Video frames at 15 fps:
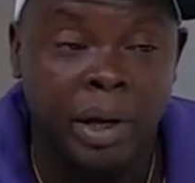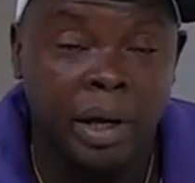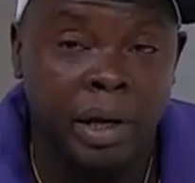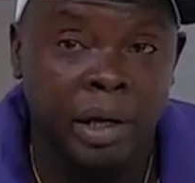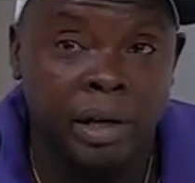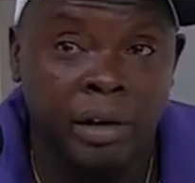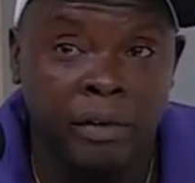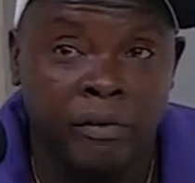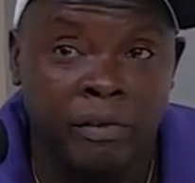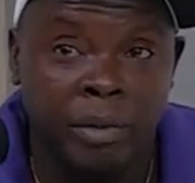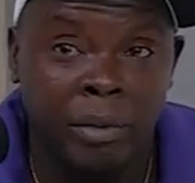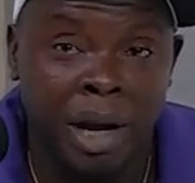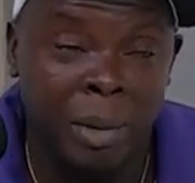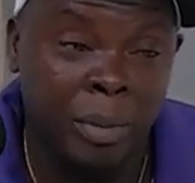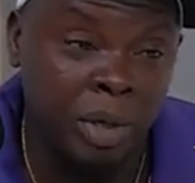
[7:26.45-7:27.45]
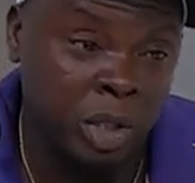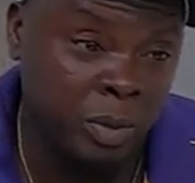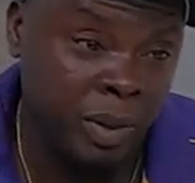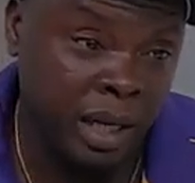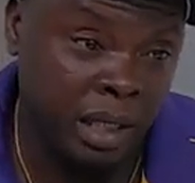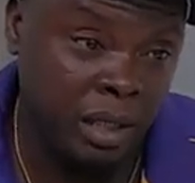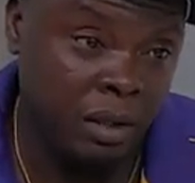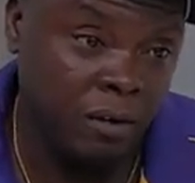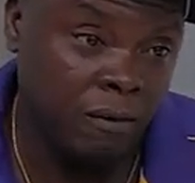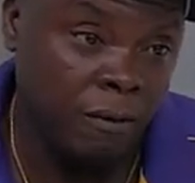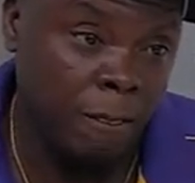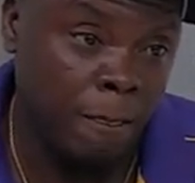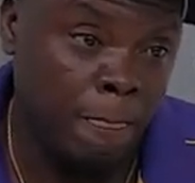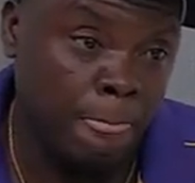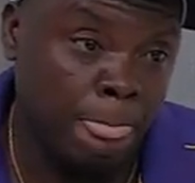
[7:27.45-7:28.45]
From my perspective,
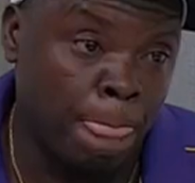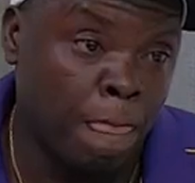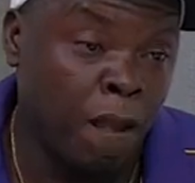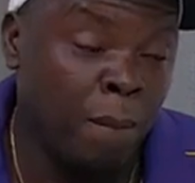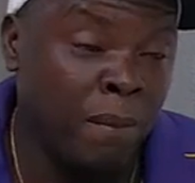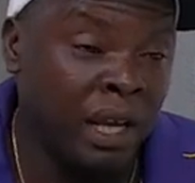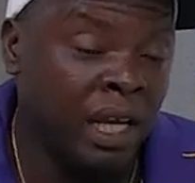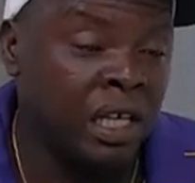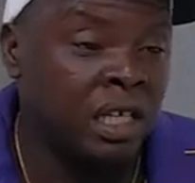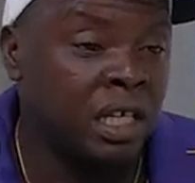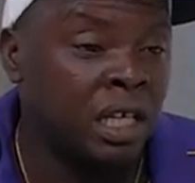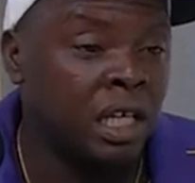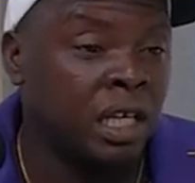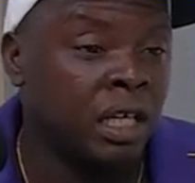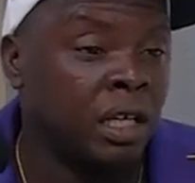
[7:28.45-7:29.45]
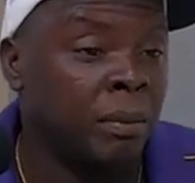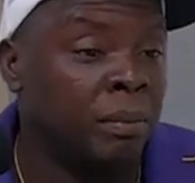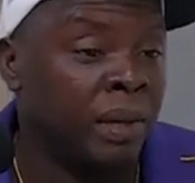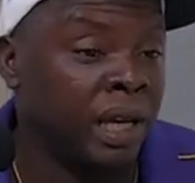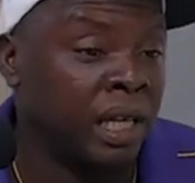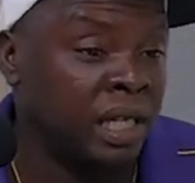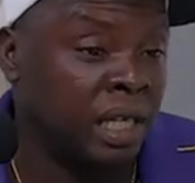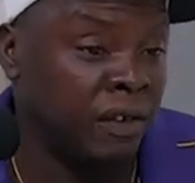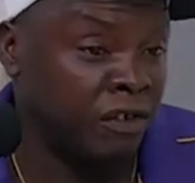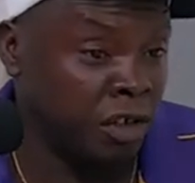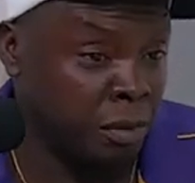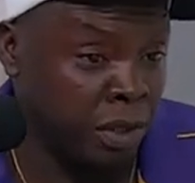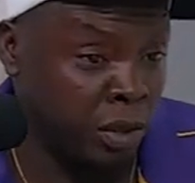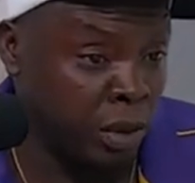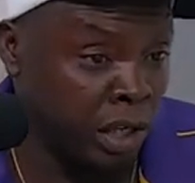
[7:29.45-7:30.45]
the biggest difference
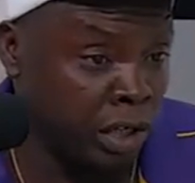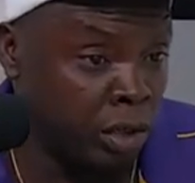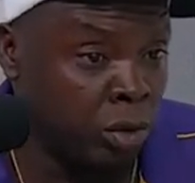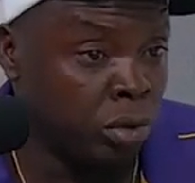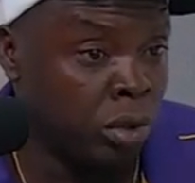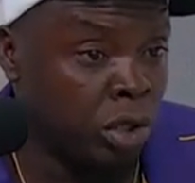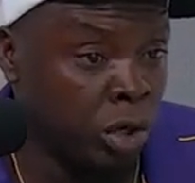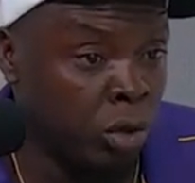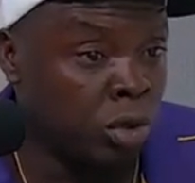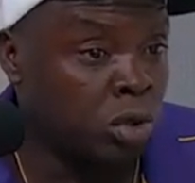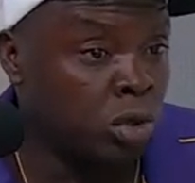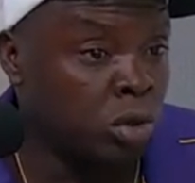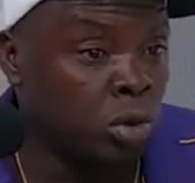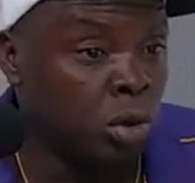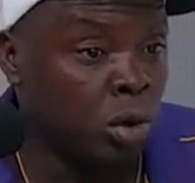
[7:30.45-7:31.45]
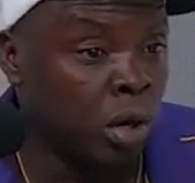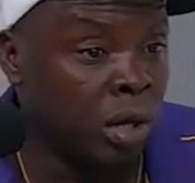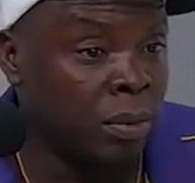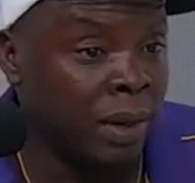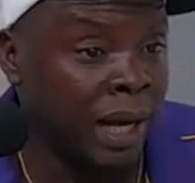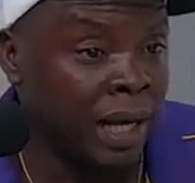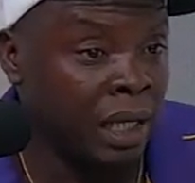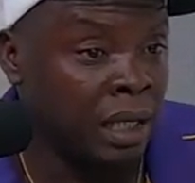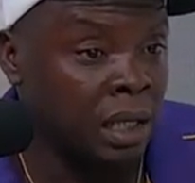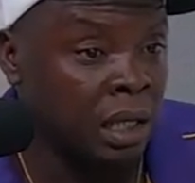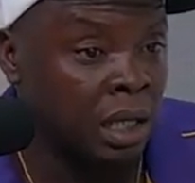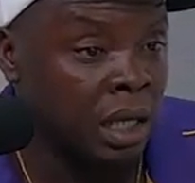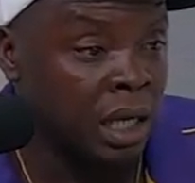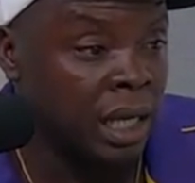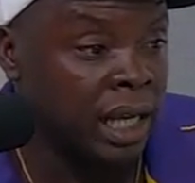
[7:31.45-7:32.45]
between those two quarterbacks
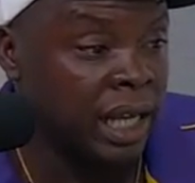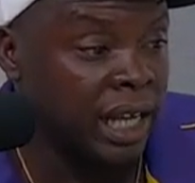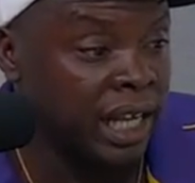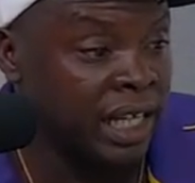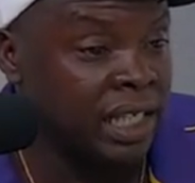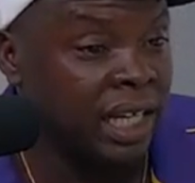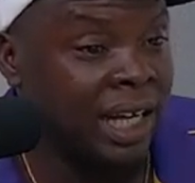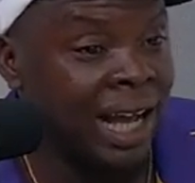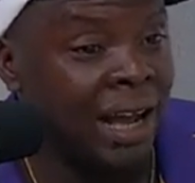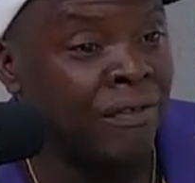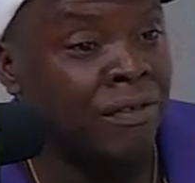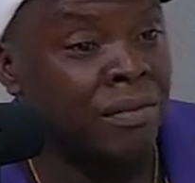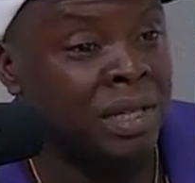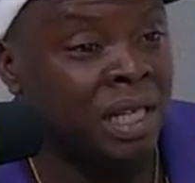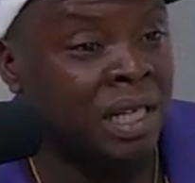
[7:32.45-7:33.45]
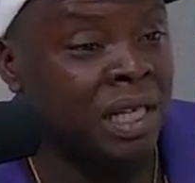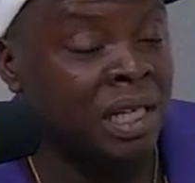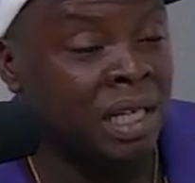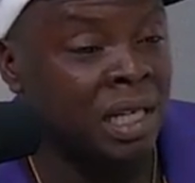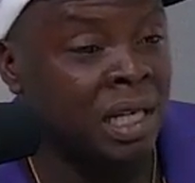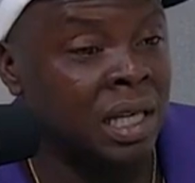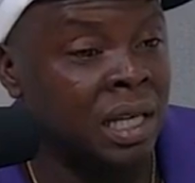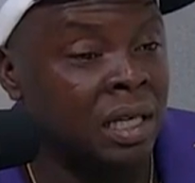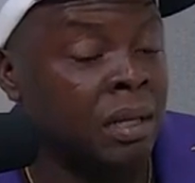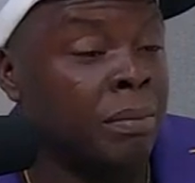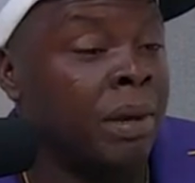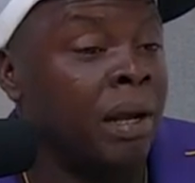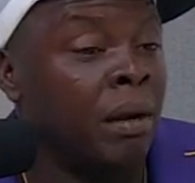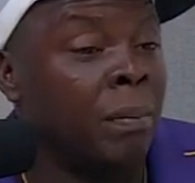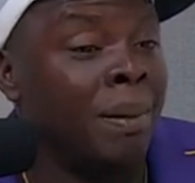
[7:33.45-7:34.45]
is the guy from Tennessee is a better
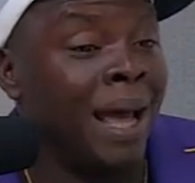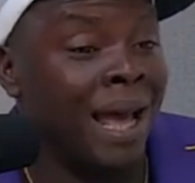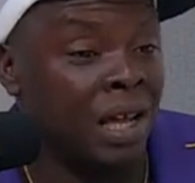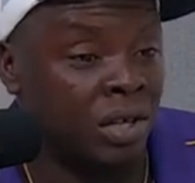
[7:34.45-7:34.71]
passer.